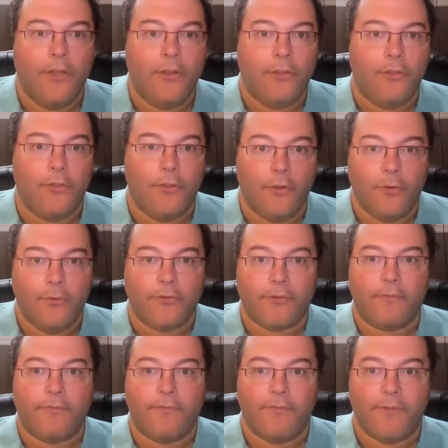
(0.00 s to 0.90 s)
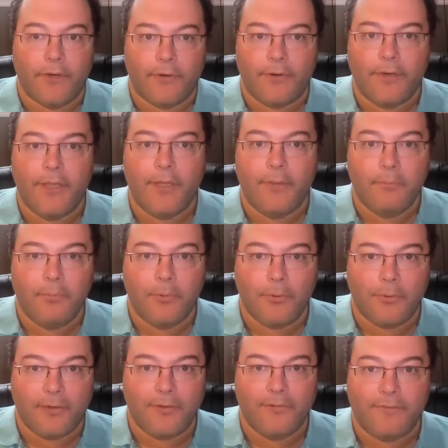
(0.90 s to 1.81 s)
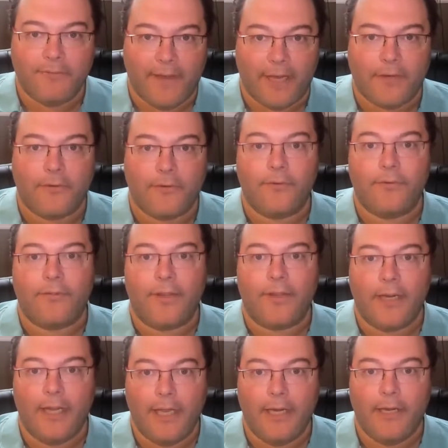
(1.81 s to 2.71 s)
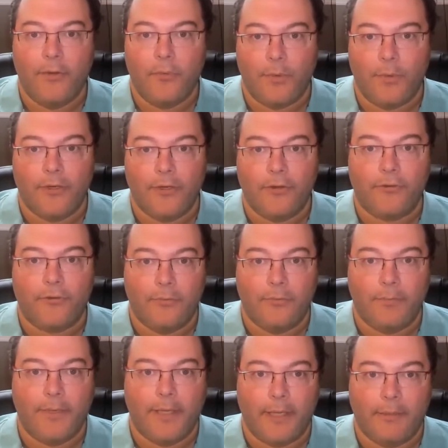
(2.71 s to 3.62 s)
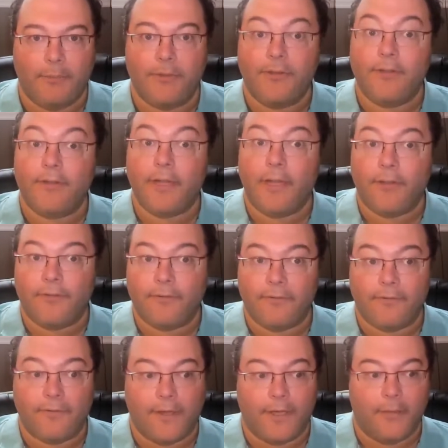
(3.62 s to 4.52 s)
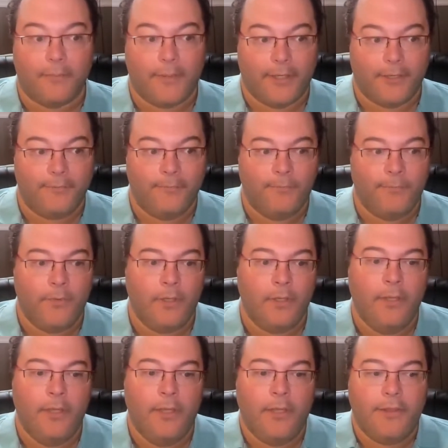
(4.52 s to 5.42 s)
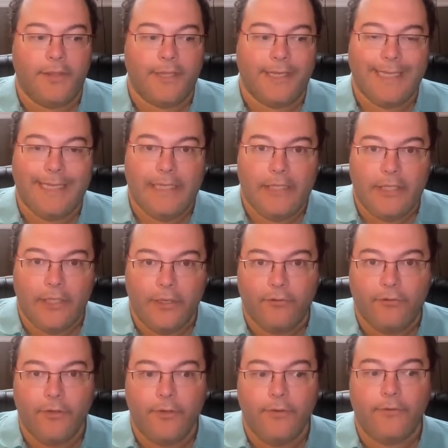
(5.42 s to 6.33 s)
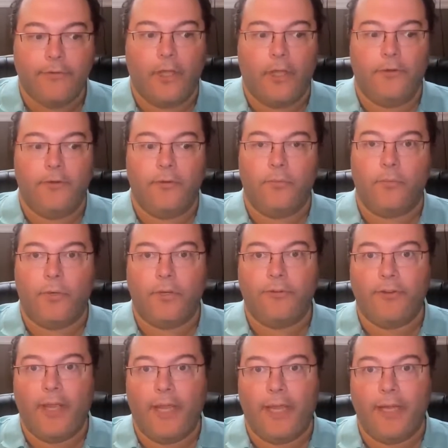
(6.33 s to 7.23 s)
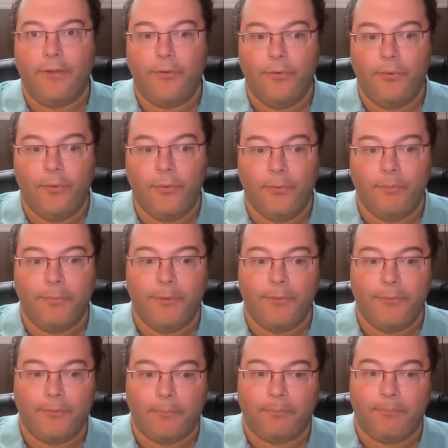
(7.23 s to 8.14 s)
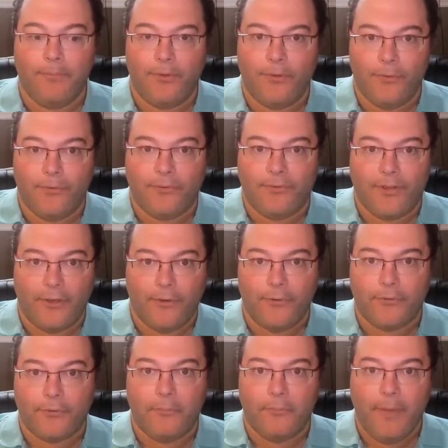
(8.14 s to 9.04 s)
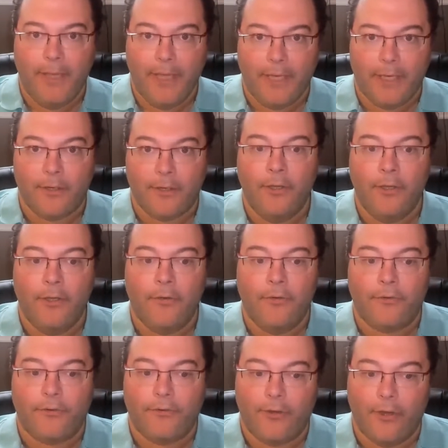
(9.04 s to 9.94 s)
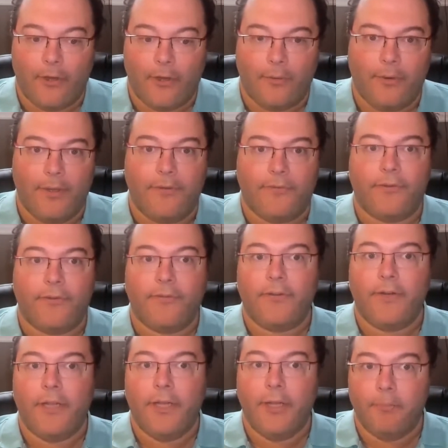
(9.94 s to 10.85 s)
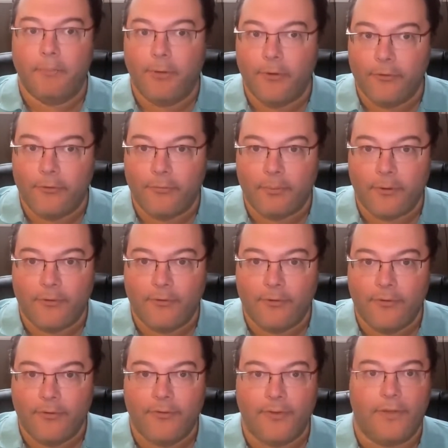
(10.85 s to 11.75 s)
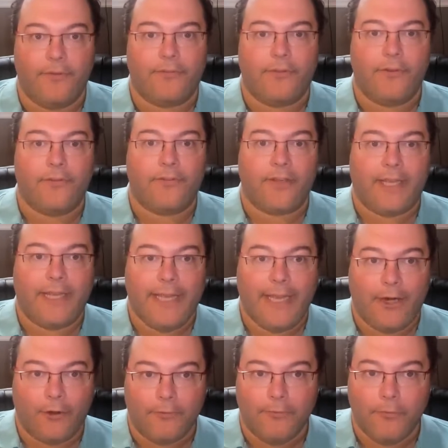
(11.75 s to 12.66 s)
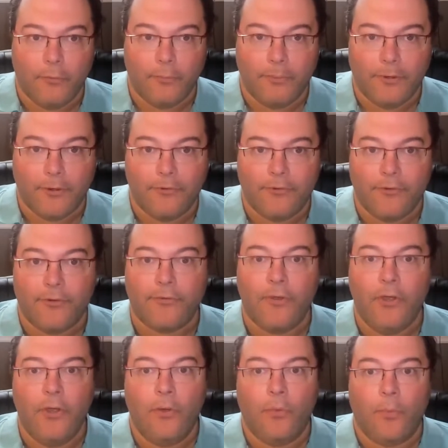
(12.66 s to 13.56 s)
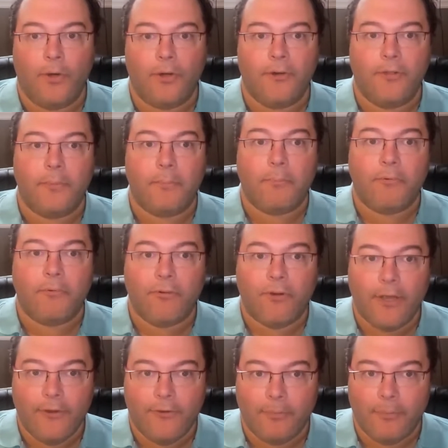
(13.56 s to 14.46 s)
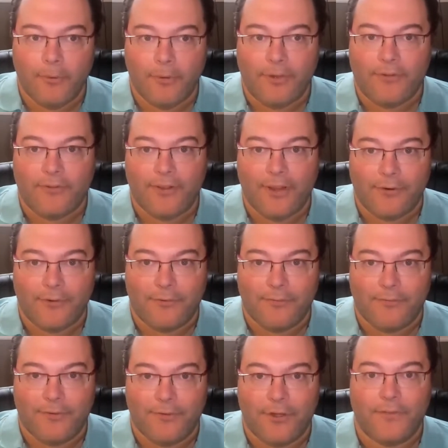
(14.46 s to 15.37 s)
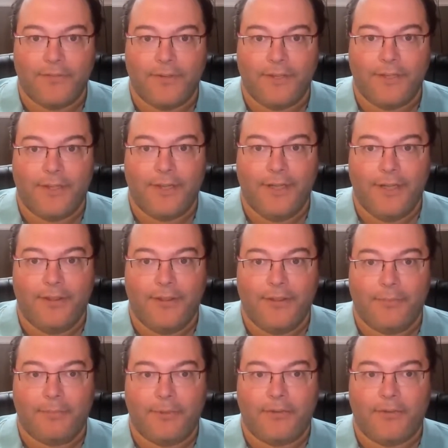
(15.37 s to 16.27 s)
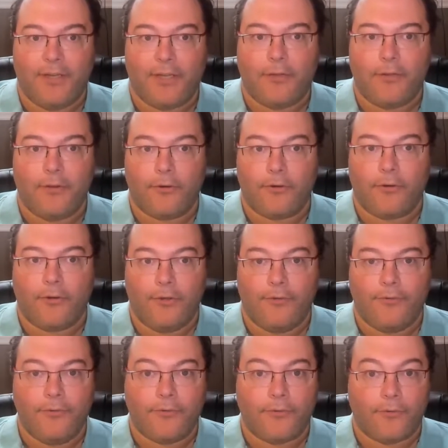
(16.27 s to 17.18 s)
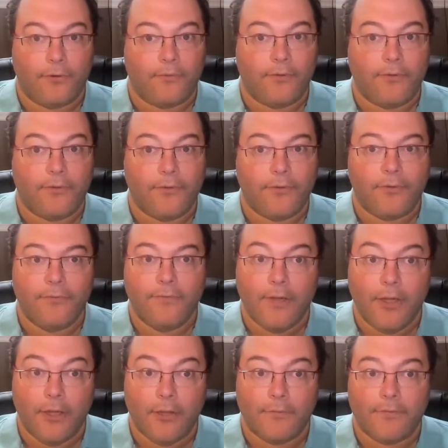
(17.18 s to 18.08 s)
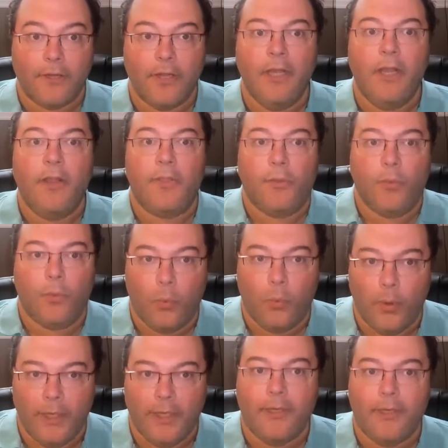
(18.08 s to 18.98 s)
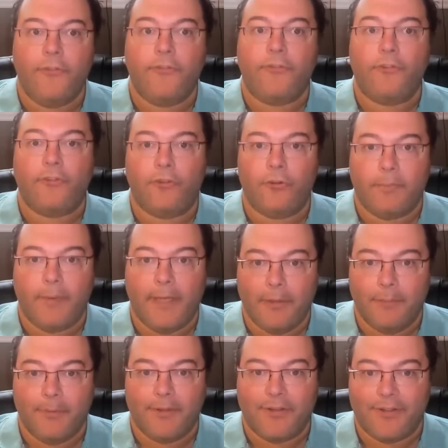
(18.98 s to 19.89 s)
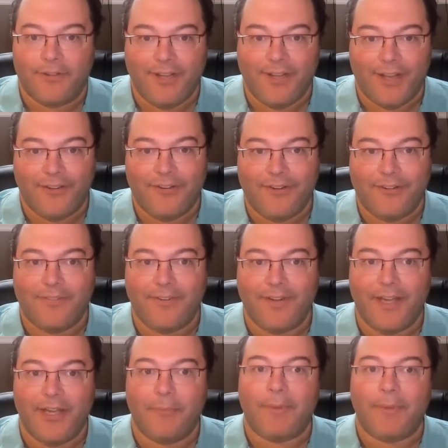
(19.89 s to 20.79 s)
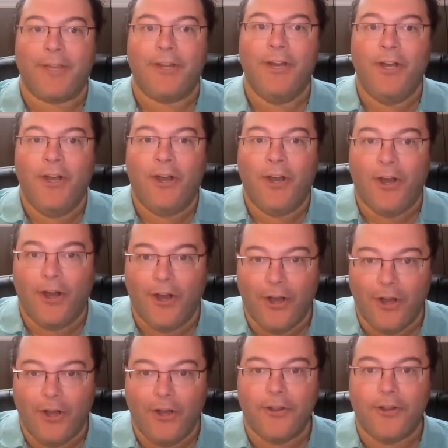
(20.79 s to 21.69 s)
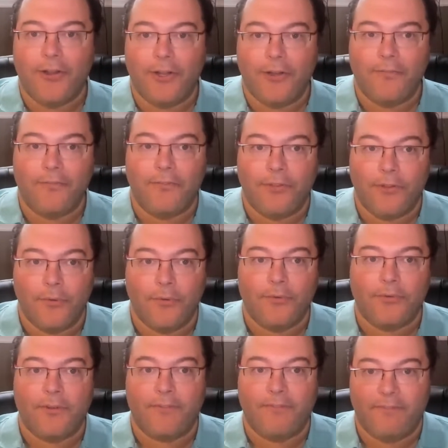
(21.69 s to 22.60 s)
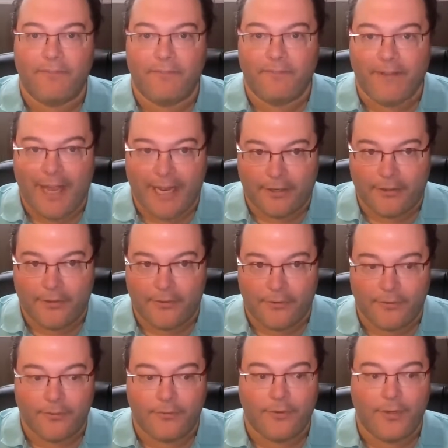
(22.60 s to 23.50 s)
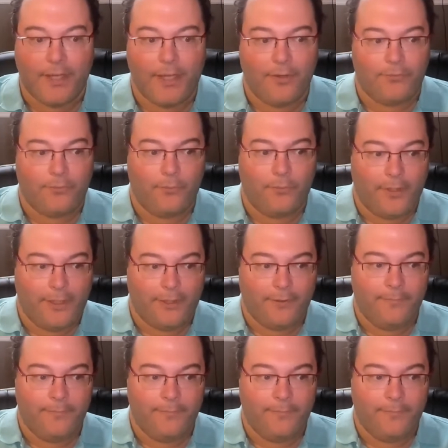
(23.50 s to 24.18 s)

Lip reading: Those are very important factors that any witness should be able to testify about. The conditions under which and to whom those sales are made. So, is this an impulse purchase? Is this a careful purchase? What are the price points that are involved in the particular goods and services involved? The witness should be able to testify about all of those factors as well.